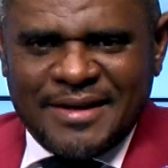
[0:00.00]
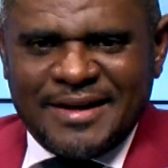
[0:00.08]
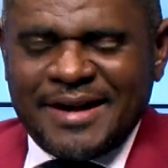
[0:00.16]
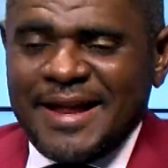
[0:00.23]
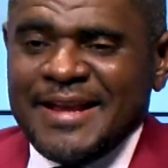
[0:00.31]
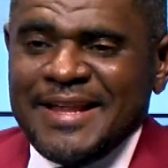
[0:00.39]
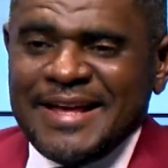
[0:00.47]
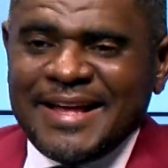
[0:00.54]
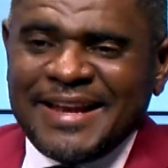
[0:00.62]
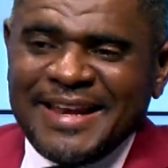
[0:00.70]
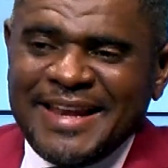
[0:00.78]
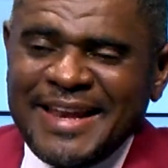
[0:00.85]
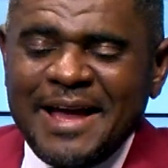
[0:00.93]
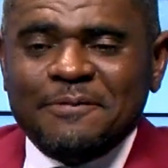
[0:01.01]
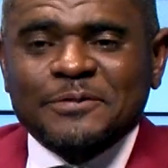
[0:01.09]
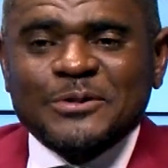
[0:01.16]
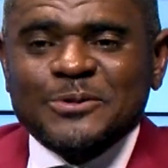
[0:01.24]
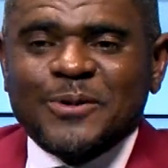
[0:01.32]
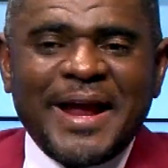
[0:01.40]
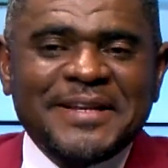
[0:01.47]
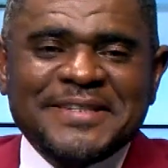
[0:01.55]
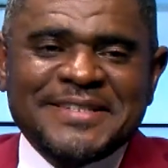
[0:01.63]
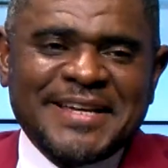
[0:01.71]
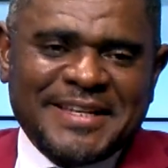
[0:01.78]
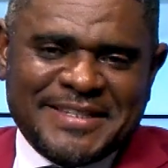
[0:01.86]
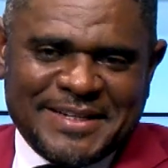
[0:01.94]
running left, right,
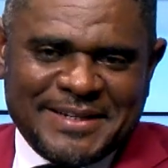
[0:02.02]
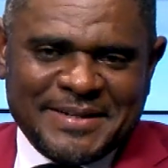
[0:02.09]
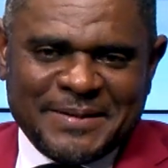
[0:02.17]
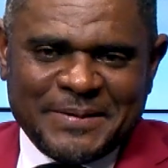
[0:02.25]
center